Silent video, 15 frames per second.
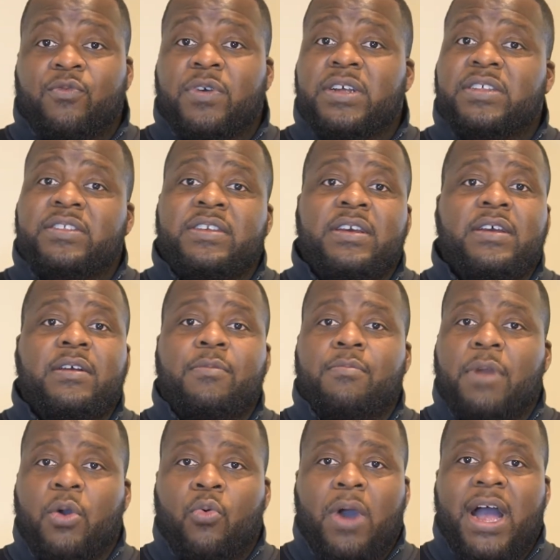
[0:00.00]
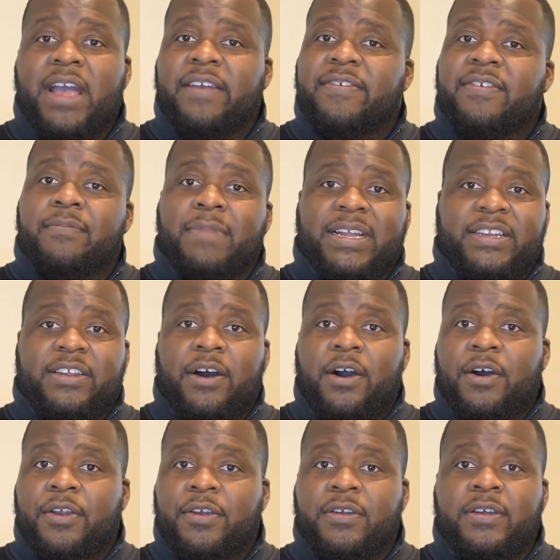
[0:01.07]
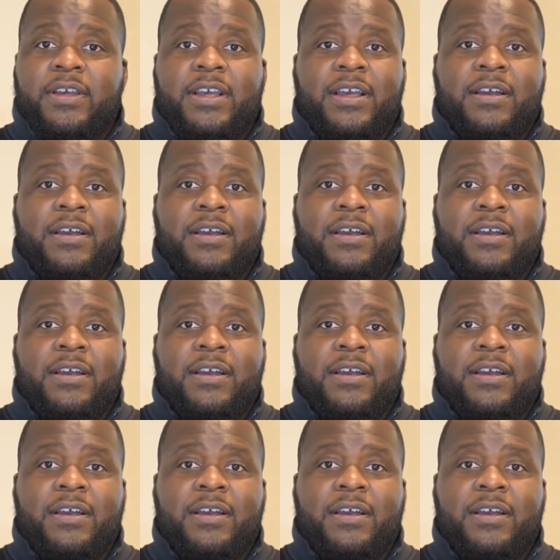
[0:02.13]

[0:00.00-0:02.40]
ones, my wife, my daughter,